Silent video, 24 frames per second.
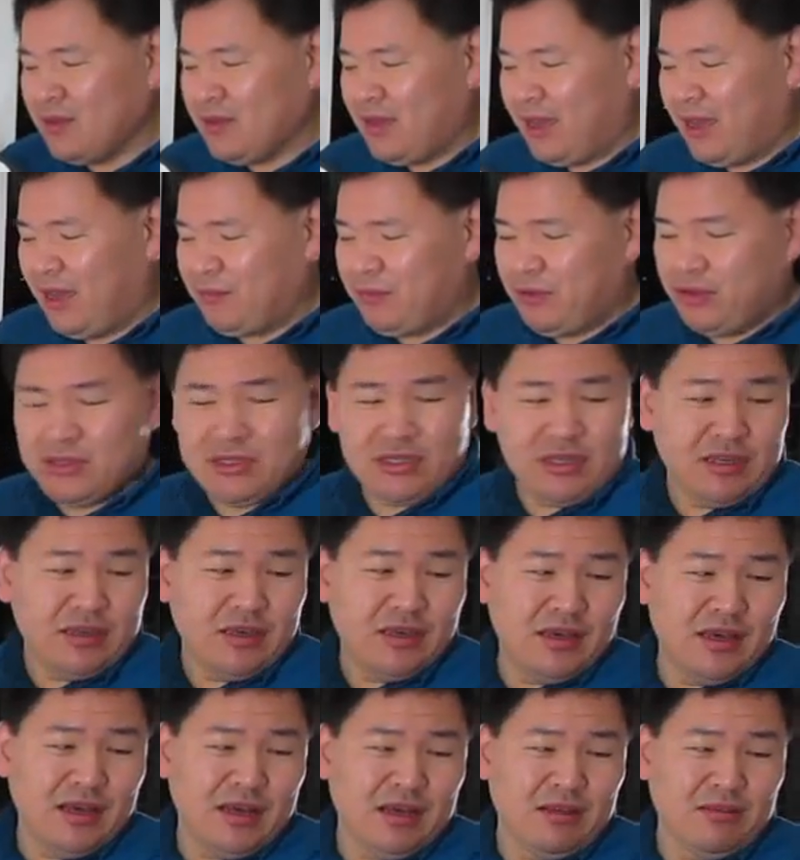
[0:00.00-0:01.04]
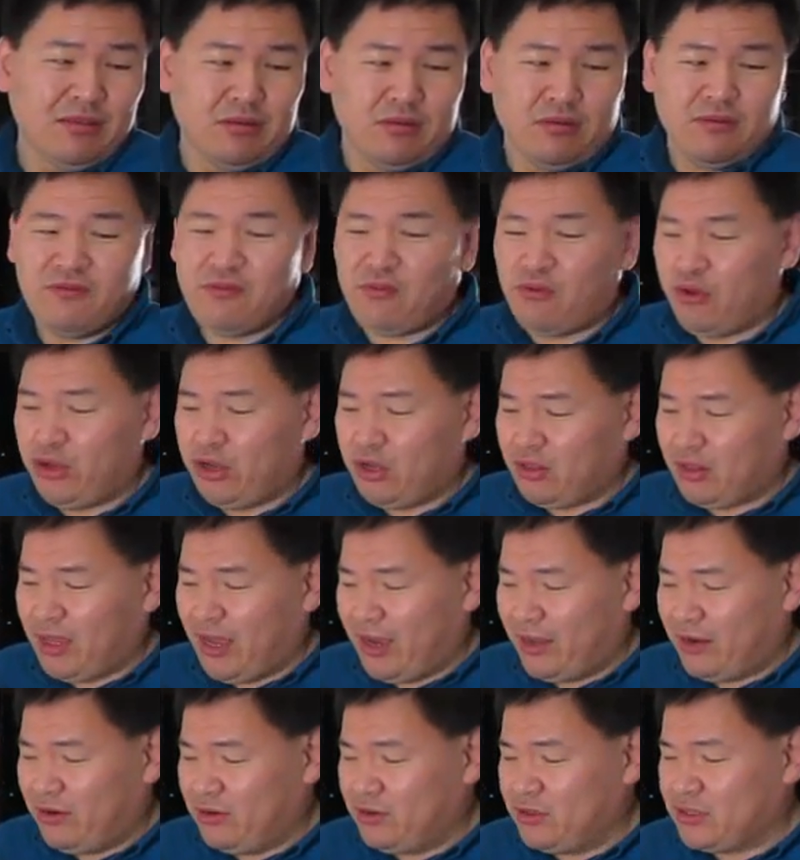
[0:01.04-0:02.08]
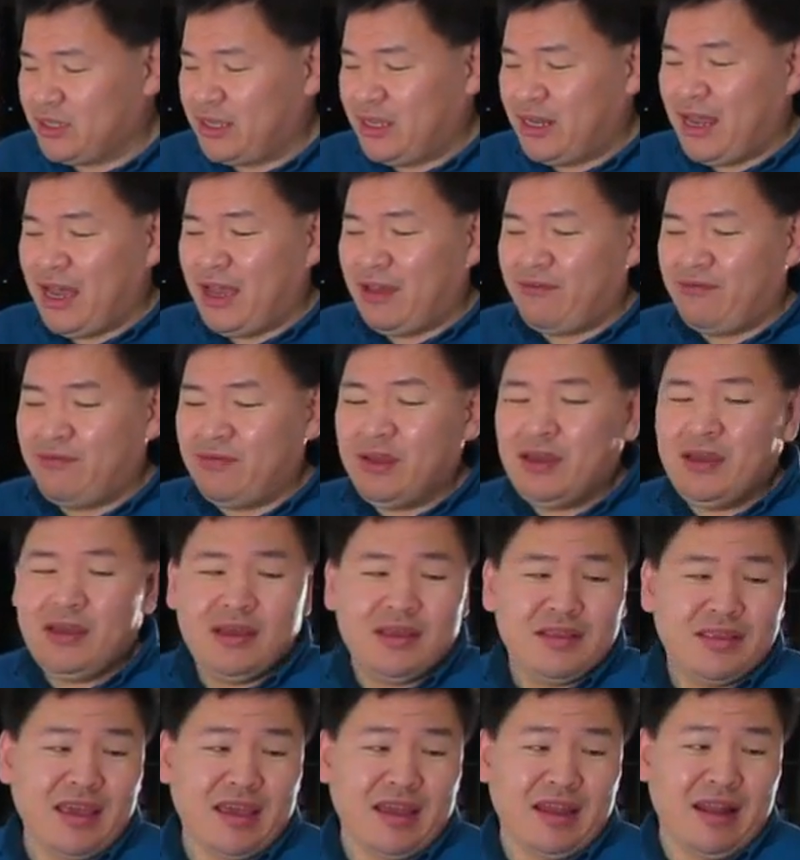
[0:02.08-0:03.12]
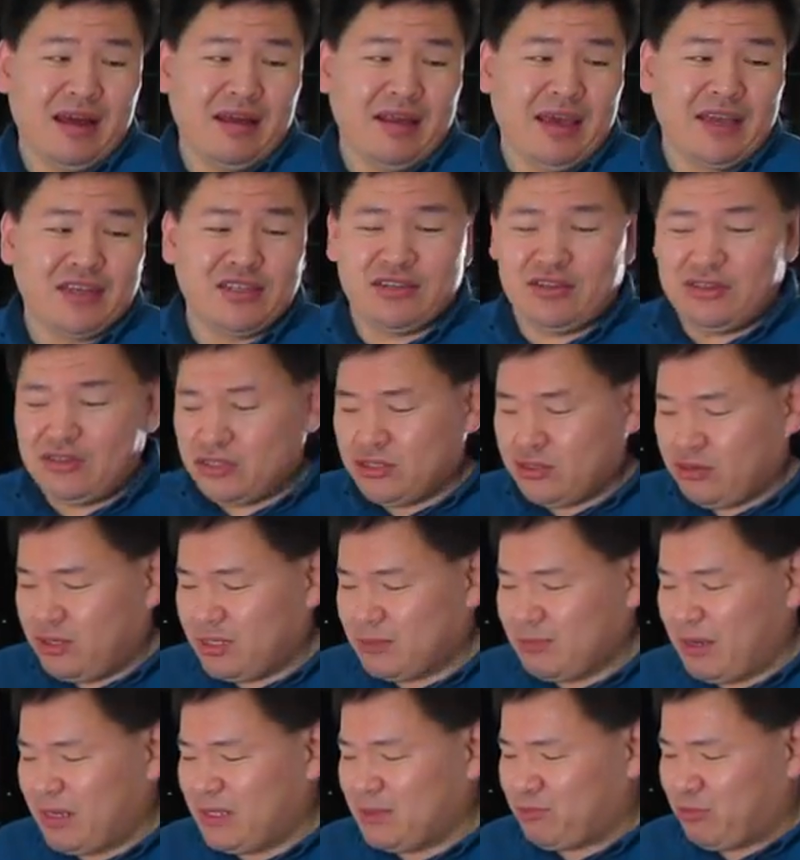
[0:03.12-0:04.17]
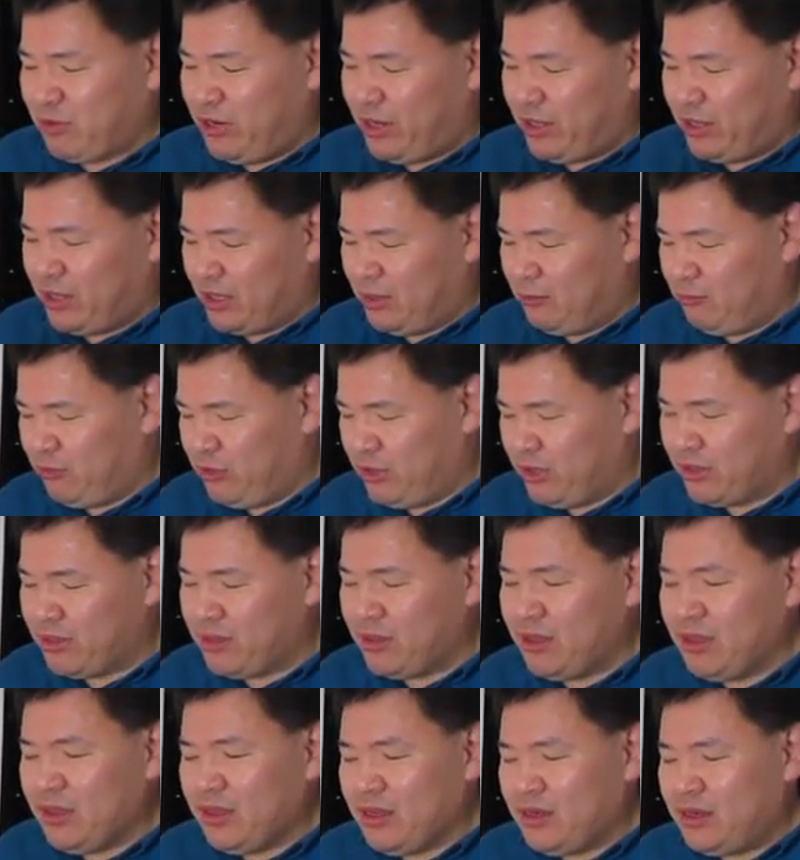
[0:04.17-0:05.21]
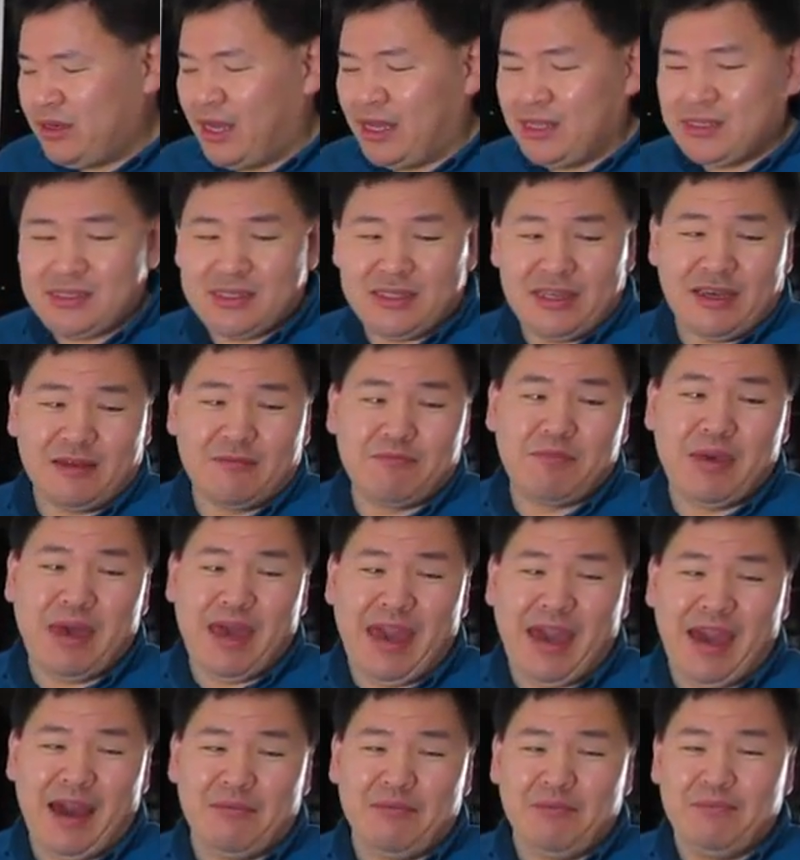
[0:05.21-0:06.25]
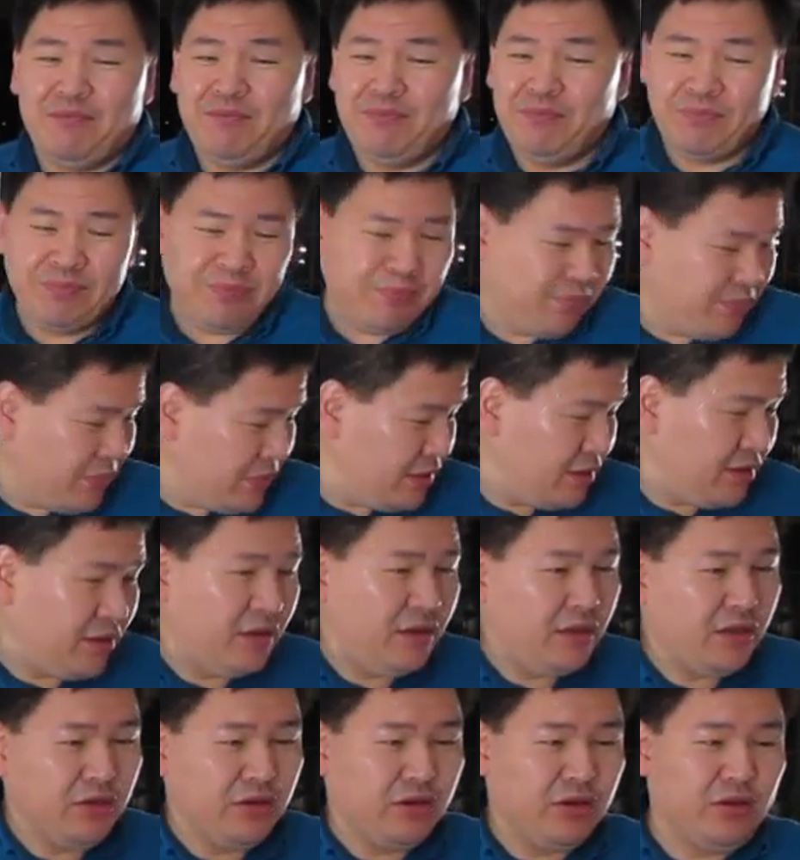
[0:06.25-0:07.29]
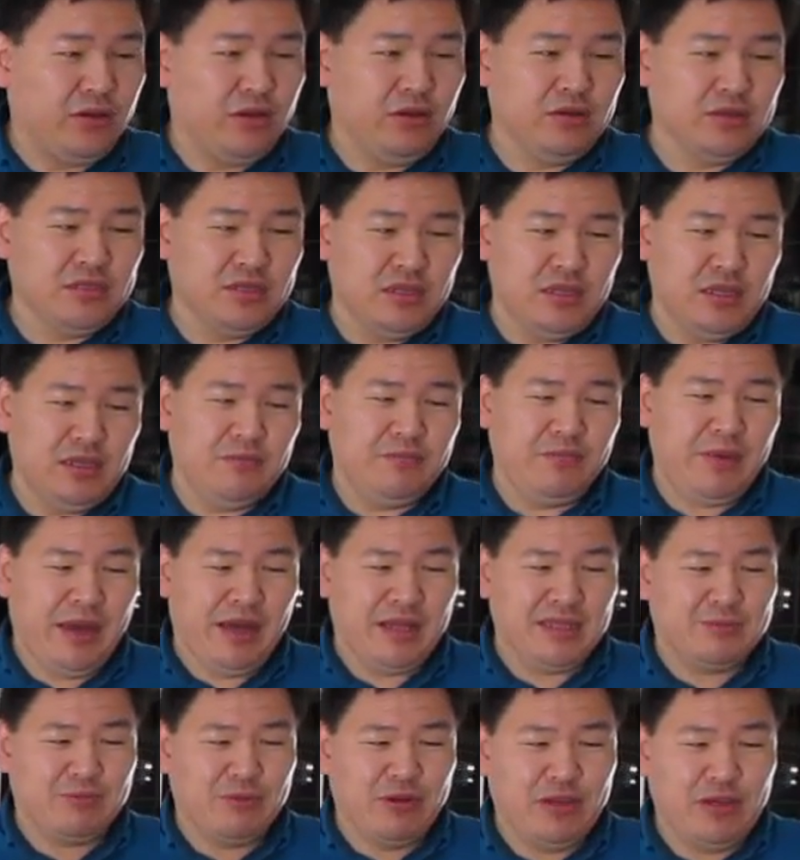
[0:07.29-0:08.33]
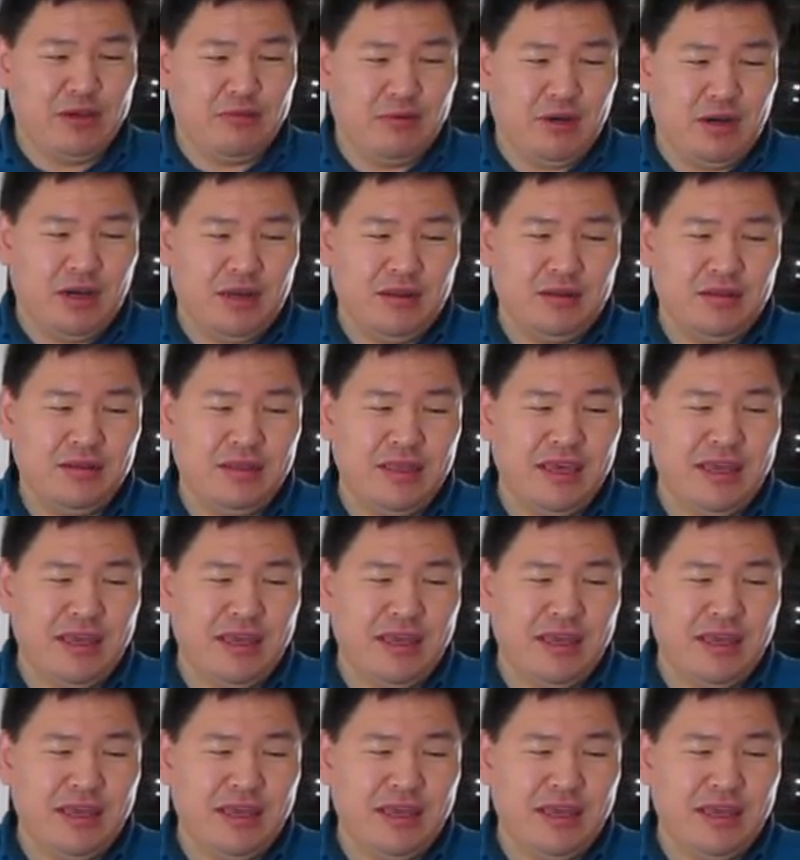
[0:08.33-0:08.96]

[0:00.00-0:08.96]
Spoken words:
I'm using little foil liners, and I've taken out extra insurance by spraying them with non-stick Pam. You can use any pan spray you want.